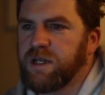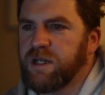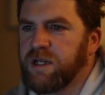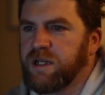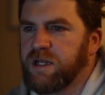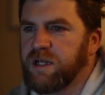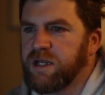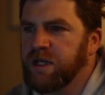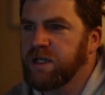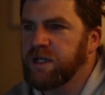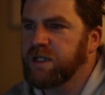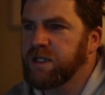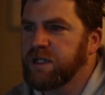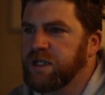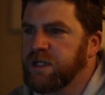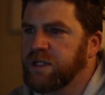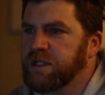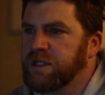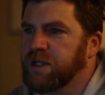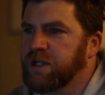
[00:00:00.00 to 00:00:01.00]
it
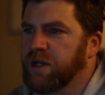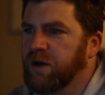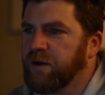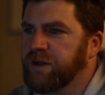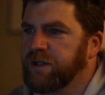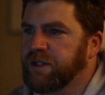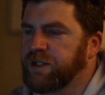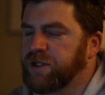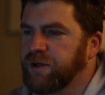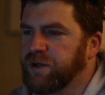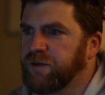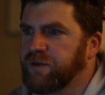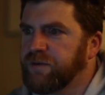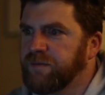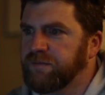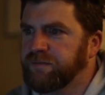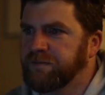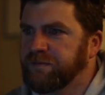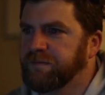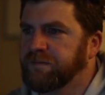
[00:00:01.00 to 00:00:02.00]
is going to
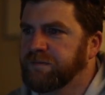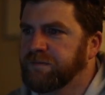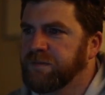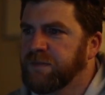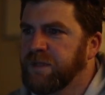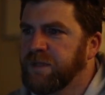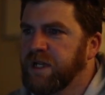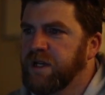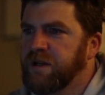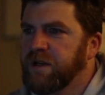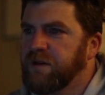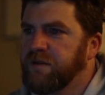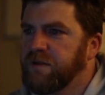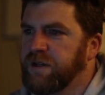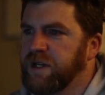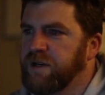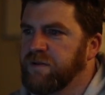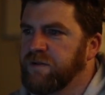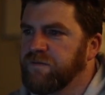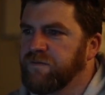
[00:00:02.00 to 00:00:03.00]

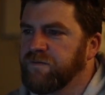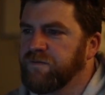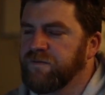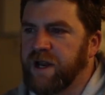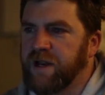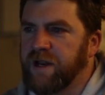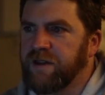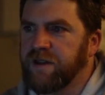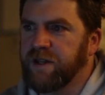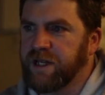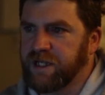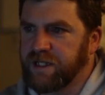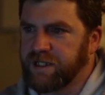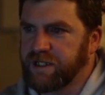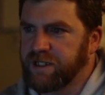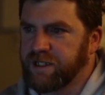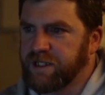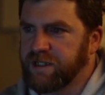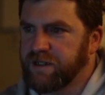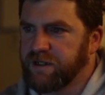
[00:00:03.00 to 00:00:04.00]
then run
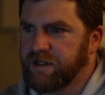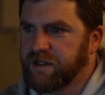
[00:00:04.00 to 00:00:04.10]
this.